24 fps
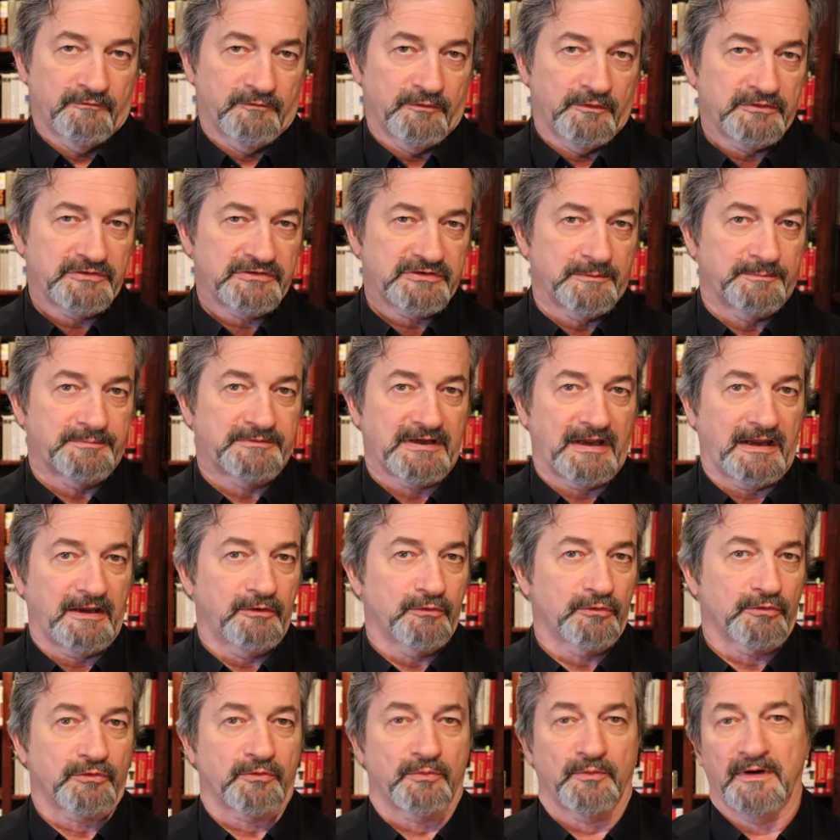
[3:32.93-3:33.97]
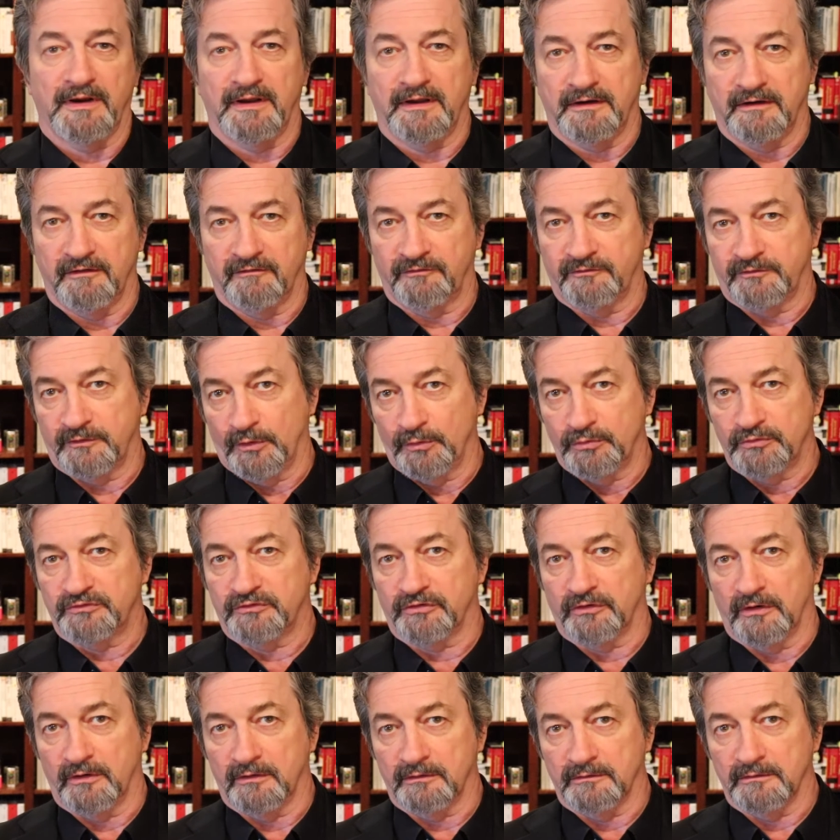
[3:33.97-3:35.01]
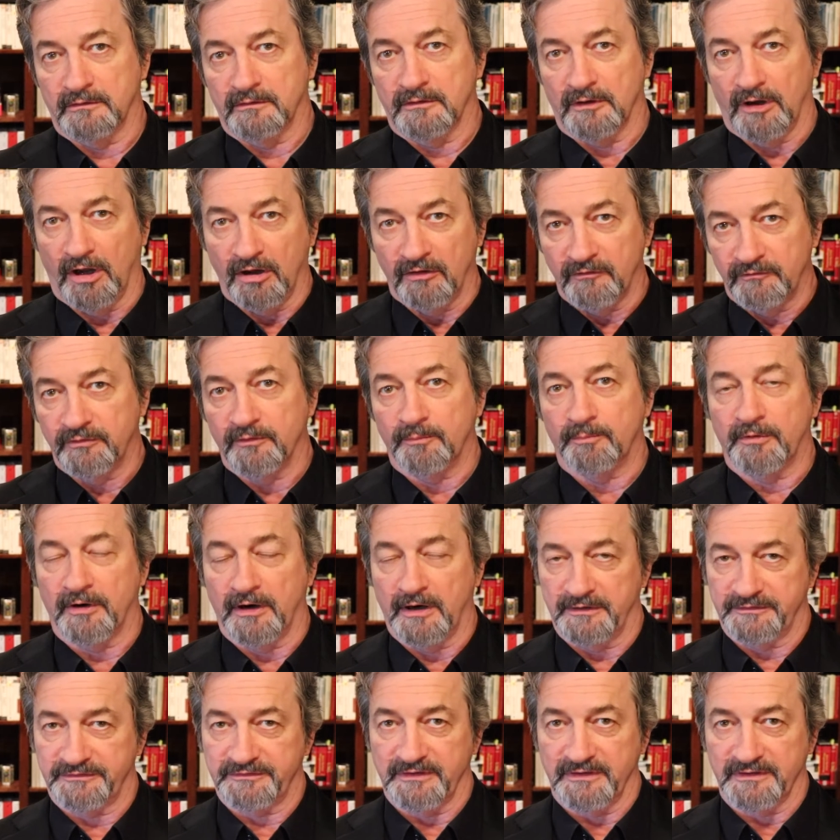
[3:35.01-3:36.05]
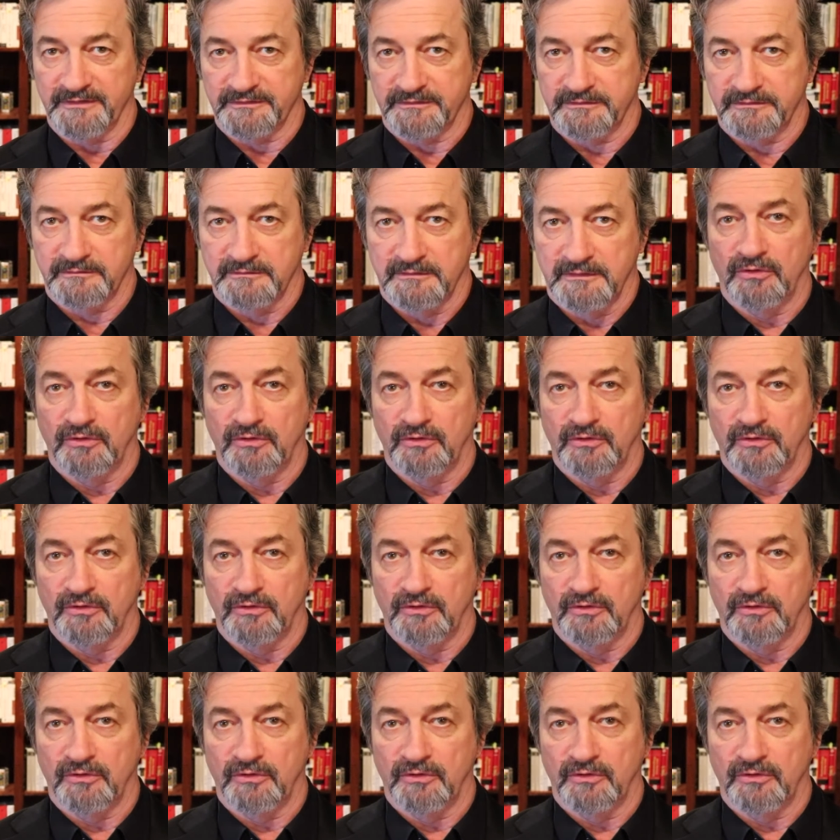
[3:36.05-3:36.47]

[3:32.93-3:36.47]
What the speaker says: First, obtain or create a flowchart of the process.